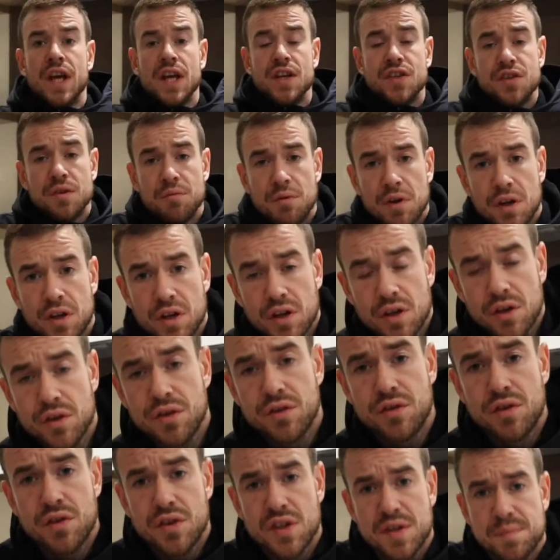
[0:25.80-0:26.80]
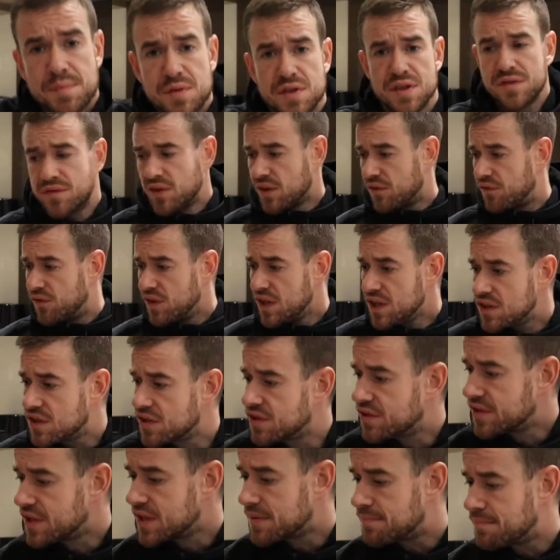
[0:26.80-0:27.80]
Okay, so I'm going to go through the specific
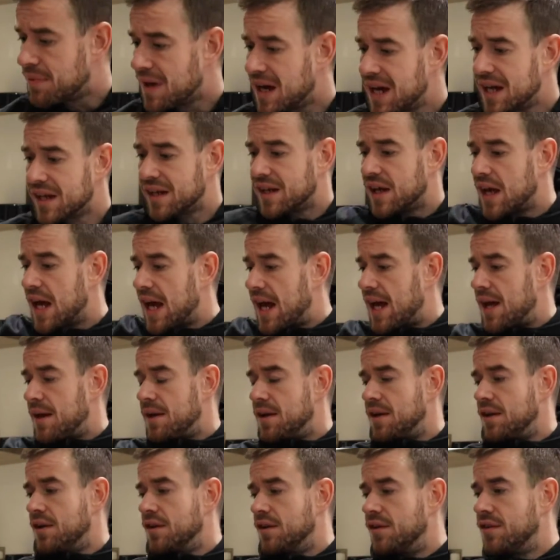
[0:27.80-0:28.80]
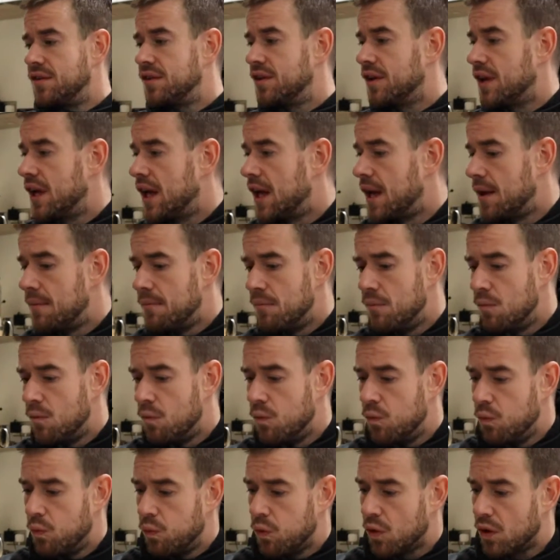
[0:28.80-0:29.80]
features of this bag and
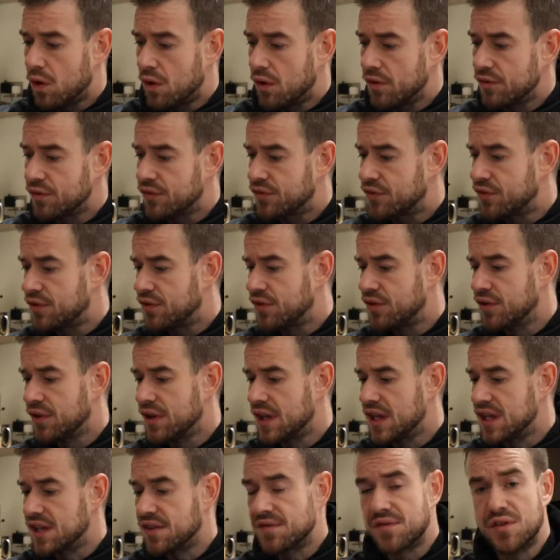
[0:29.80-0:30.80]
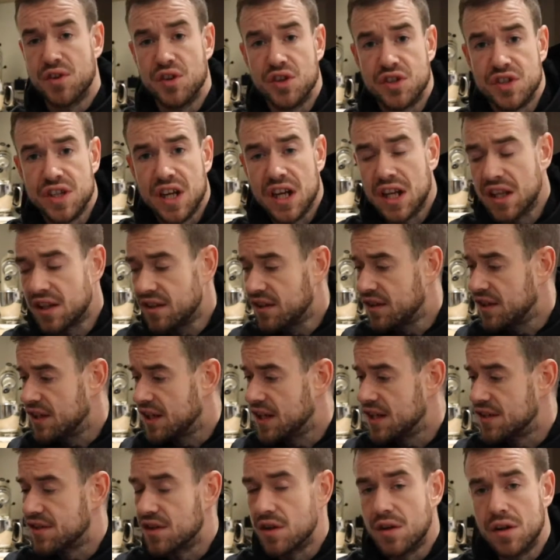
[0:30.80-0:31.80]
what its
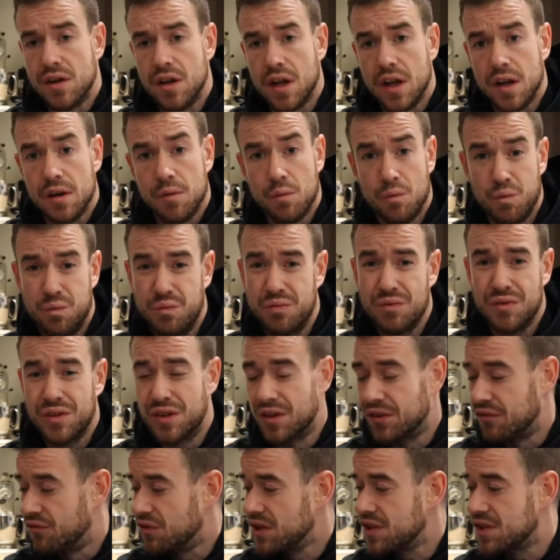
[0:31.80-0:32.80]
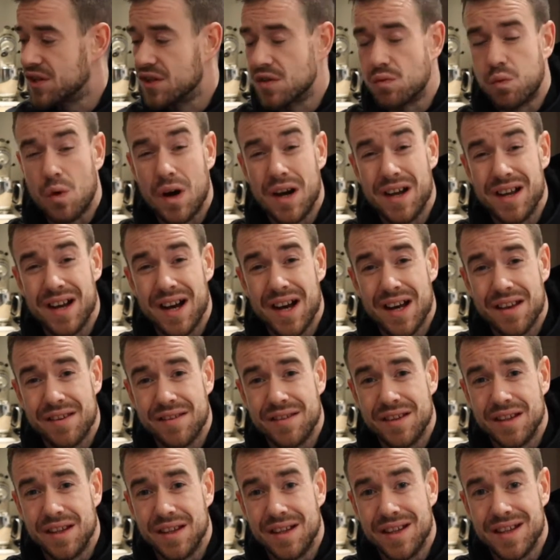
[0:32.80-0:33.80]
functionality is and you know, the reasons why I
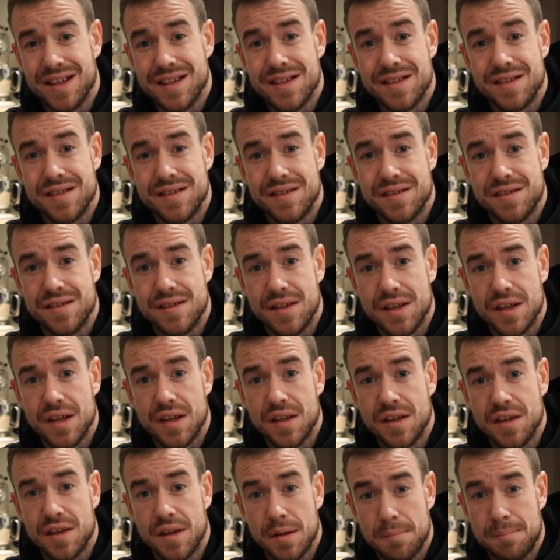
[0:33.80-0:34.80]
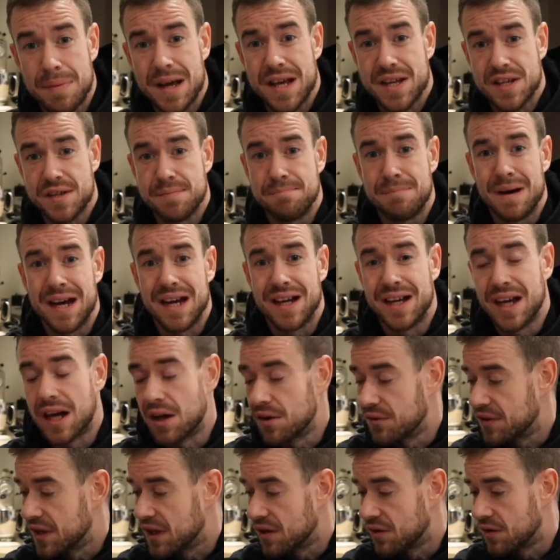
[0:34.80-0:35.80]
think it's the best bag
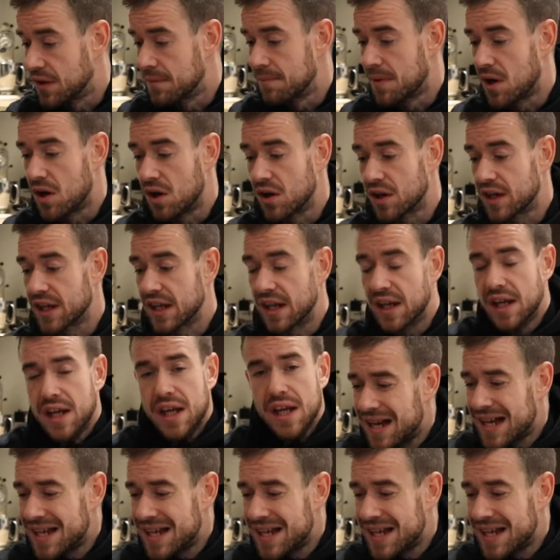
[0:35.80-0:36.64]
out there in the market.